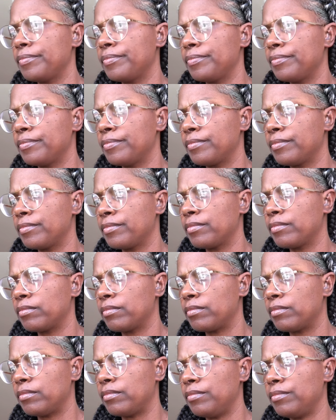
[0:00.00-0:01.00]

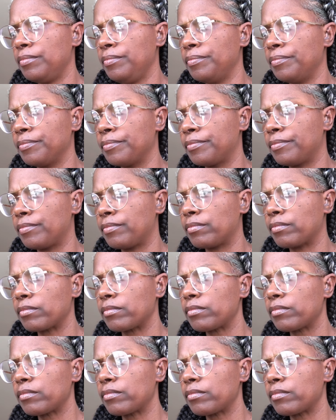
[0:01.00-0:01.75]
Nothing is said.